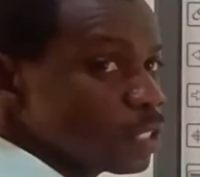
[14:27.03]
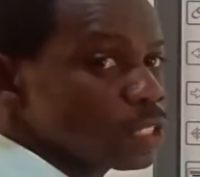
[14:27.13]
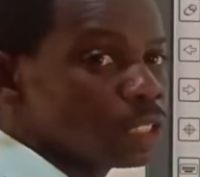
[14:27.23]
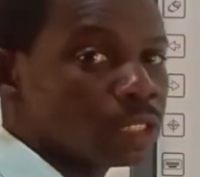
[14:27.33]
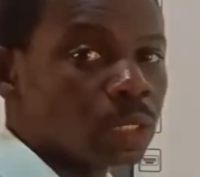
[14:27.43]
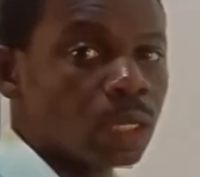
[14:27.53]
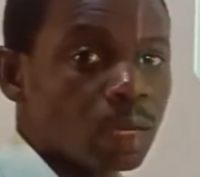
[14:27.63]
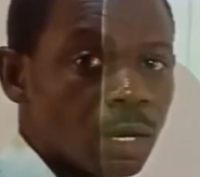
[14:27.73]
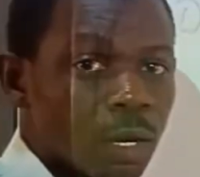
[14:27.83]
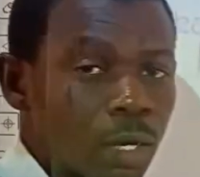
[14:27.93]

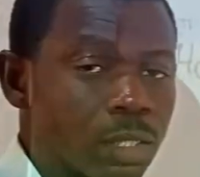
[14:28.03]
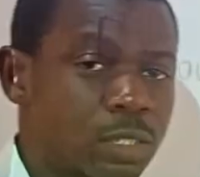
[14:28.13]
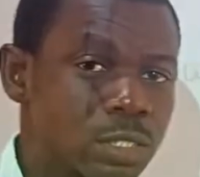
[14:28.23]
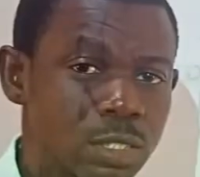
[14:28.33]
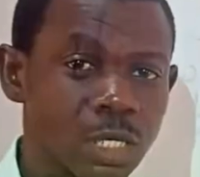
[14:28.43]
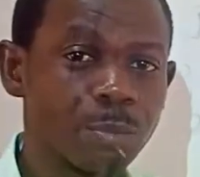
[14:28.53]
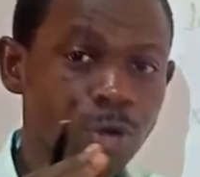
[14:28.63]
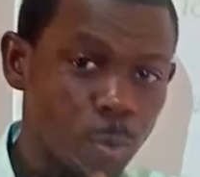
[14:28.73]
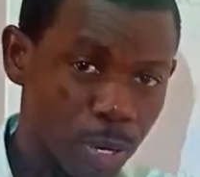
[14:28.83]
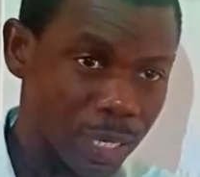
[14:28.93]
is a
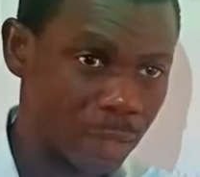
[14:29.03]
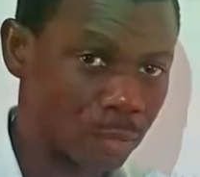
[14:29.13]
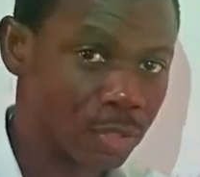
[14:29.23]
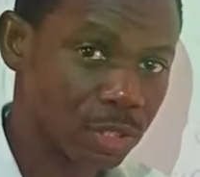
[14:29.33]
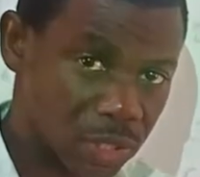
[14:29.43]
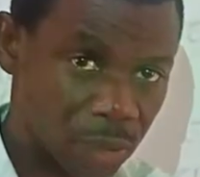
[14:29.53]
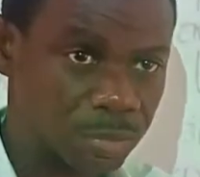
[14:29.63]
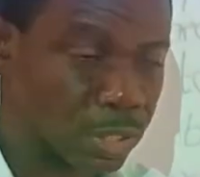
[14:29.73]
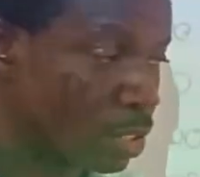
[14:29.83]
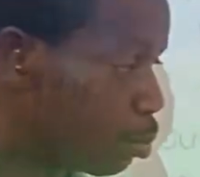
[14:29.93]
proper noun. It's a
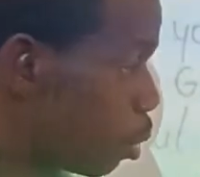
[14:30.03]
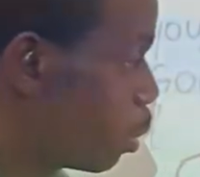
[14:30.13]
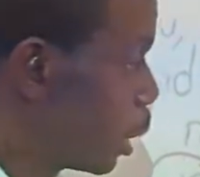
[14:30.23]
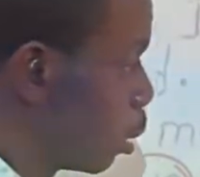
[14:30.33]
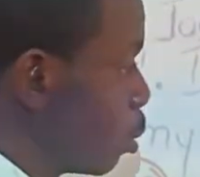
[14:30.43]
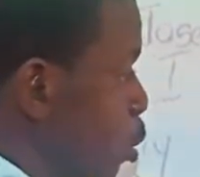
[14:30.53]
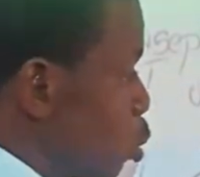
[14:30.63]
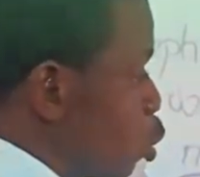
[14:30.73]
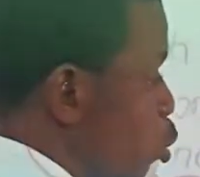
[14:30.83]
subject. It's a proper noun, so